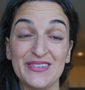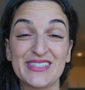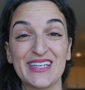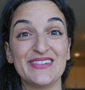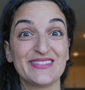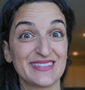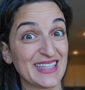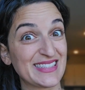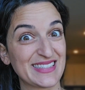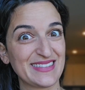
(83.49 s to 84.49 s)
So
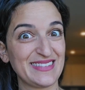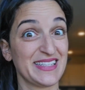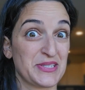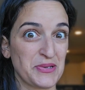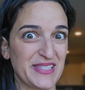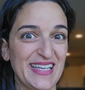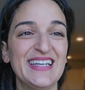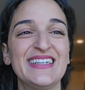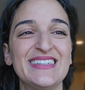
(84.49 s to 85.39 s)
let's go see.